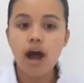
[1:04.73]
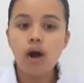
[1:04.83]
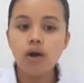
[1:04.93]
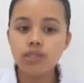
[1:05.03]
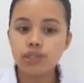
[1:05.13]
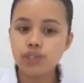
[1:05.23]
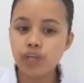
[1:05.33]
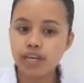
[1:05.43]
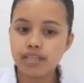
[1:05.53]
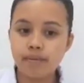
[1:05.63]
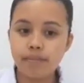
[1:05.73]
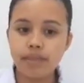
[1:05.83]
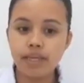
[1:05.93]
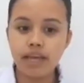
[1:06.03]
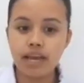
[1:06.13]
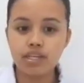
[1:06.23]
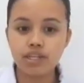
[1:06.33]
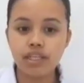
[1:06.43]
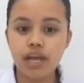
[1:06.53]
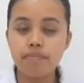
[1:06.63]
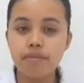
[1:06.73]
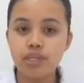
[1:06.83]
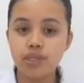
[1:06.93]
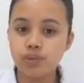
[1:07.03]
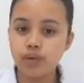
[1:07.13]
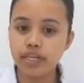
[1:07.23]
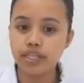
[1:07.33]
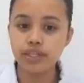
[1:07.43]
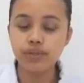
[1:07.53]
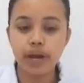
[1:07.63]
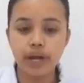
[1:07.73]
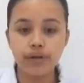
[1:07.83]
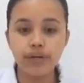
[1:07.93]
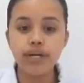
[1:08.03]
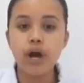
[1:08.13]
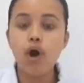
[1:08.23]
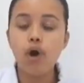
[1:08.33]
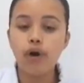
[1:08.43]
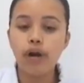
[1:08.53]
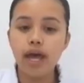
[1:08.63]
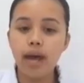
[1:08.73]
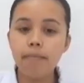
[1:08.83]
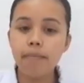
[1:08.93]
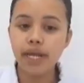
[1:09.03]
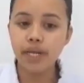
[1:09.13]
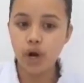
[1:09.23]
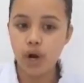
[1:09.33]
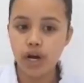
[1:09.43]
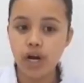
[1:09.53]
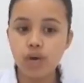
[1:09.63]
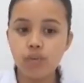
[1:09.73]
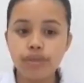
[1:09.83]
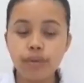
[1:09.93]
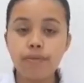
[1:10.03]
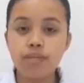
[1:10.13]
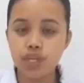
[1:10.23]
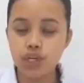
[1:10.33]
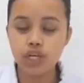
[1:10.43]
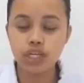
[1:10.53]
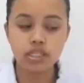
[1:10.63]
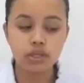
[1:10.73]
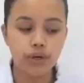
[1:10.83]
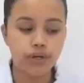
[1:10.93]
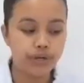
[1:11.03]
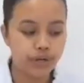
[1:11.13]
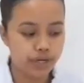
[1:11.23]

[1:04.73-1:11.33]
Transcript: Also check the medication administration record or MAR with the physician's order.